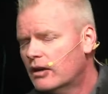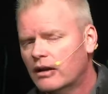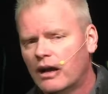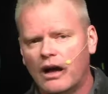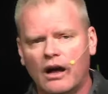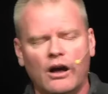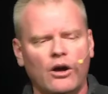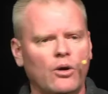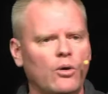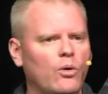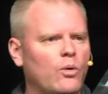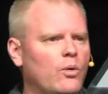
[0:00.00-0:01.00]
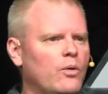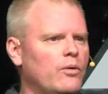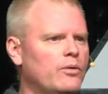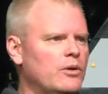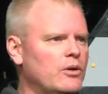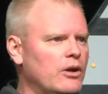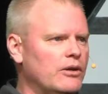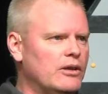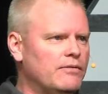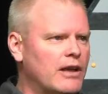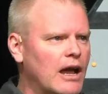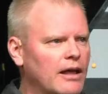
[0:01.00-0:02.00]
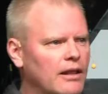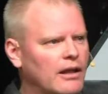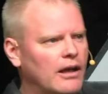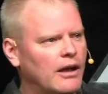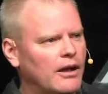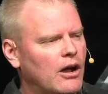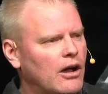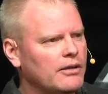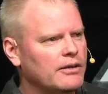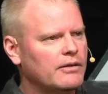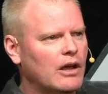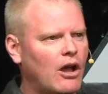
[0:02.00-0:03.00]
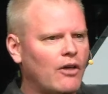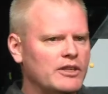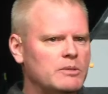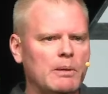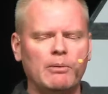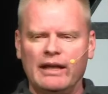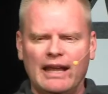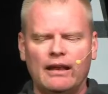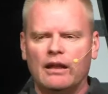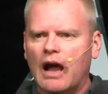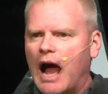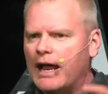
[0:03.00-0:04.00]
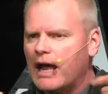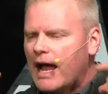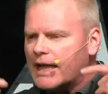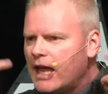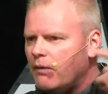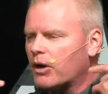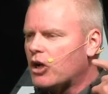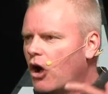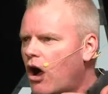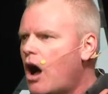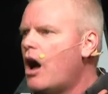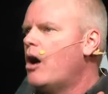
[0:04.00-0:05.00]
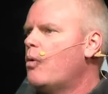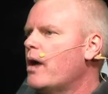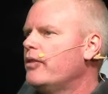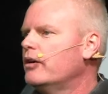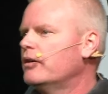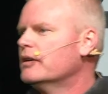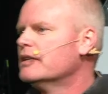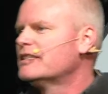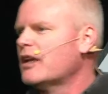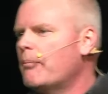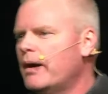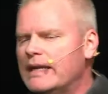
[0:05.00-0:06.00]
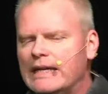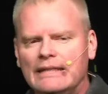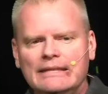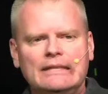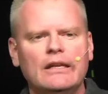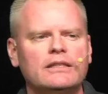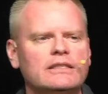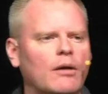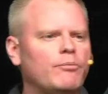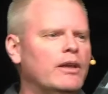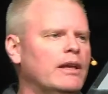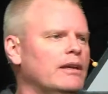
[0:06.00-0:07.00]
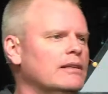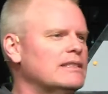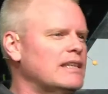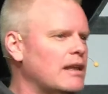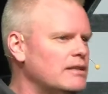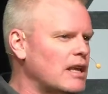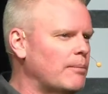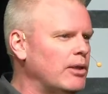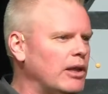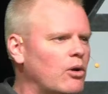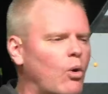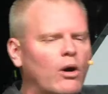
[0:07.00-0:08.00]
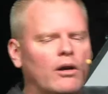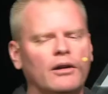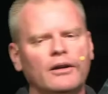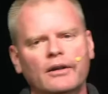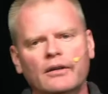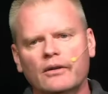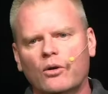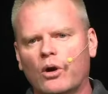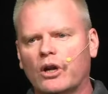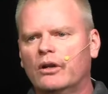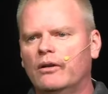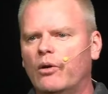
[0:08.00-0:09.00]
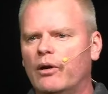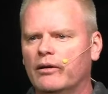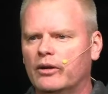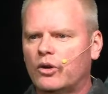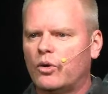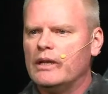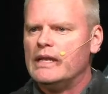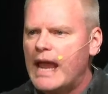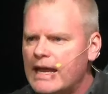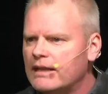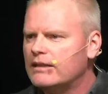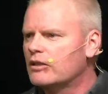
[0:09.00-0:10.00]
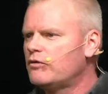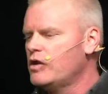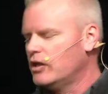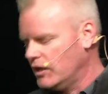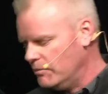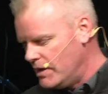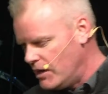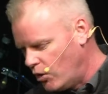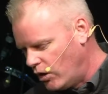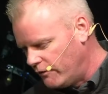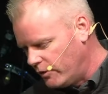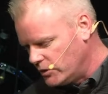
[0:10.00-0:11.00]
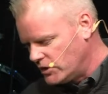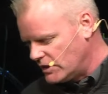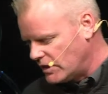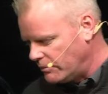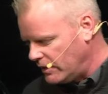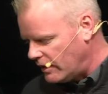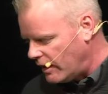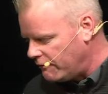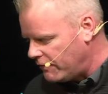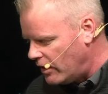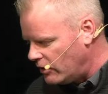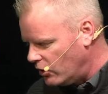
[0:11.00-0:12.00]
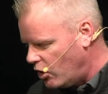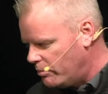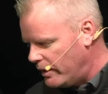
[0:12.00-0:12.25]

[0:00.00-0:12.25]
Uh, you know, you've got, uh, you've got all these people. Again, I, I can't recall whether somebody did something, said something, or, or, or created this feeling in me, or if it was just something that I felt alone.